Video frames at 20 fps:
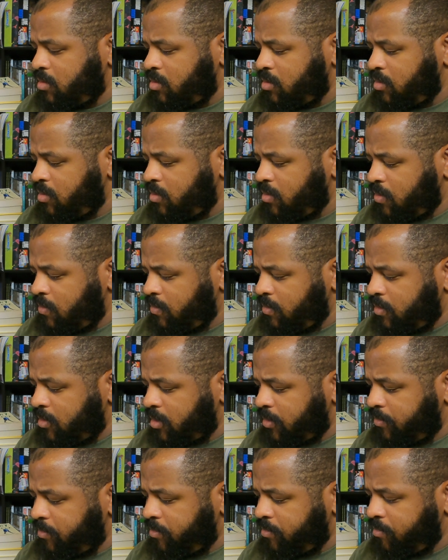You know what?
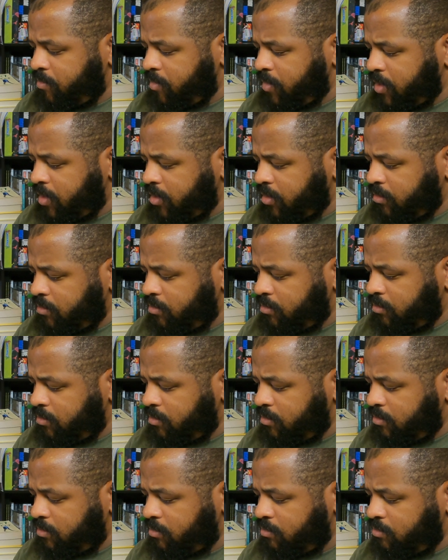I might
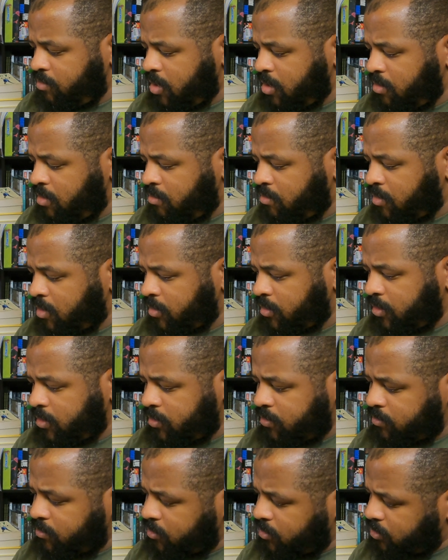be able to mark
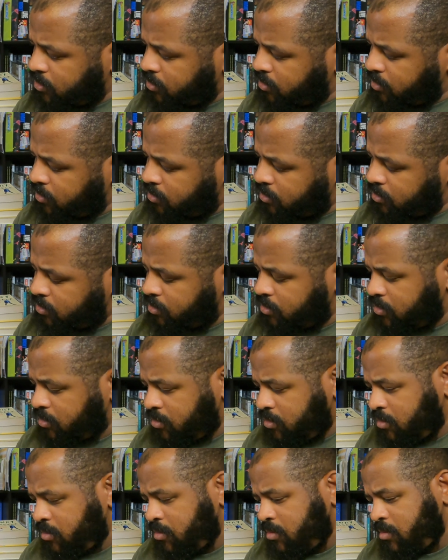this one as...
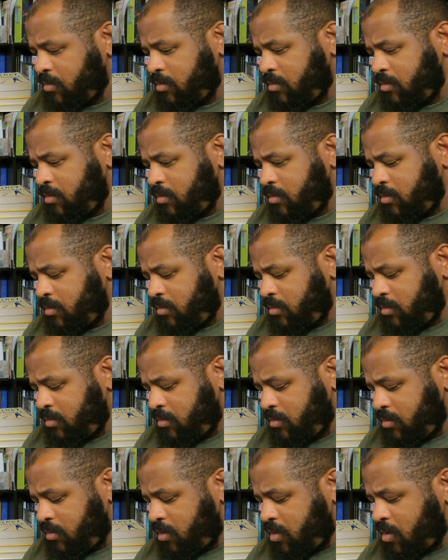
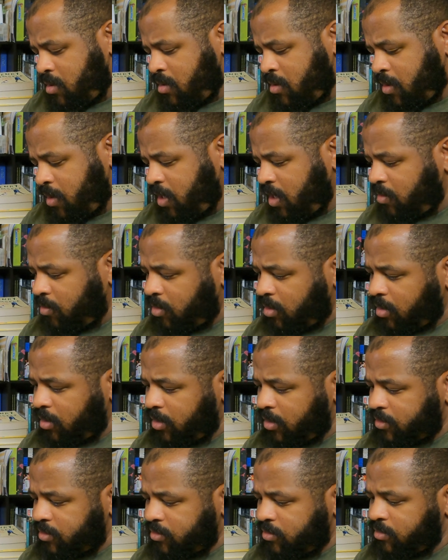No, I can't mark
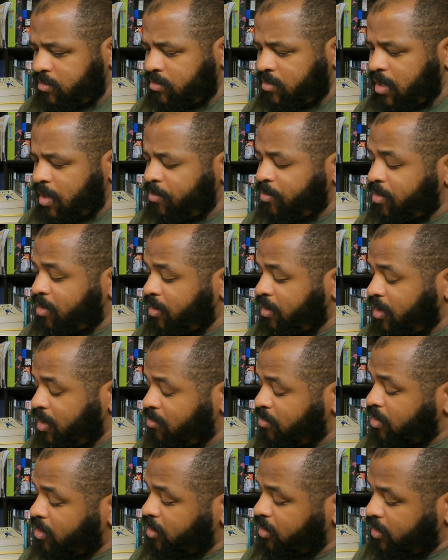it as new. I probably
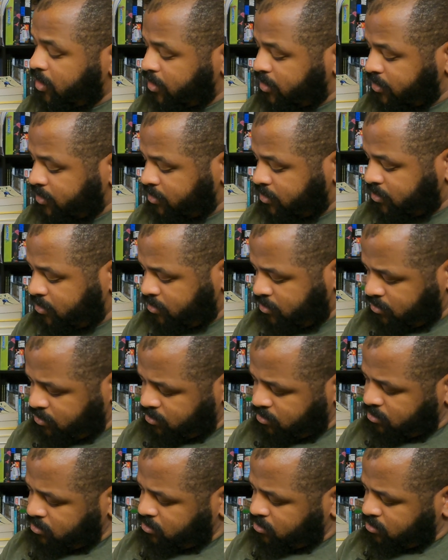can mark it as
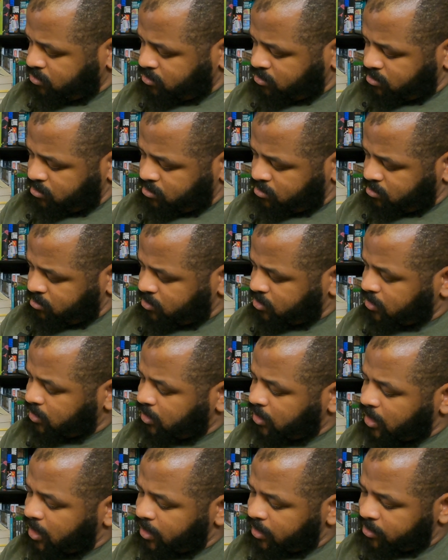
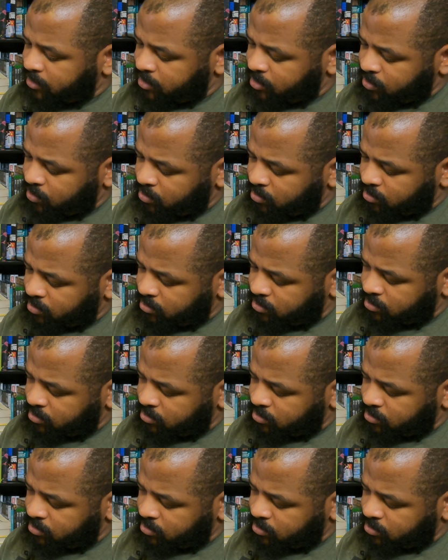like new.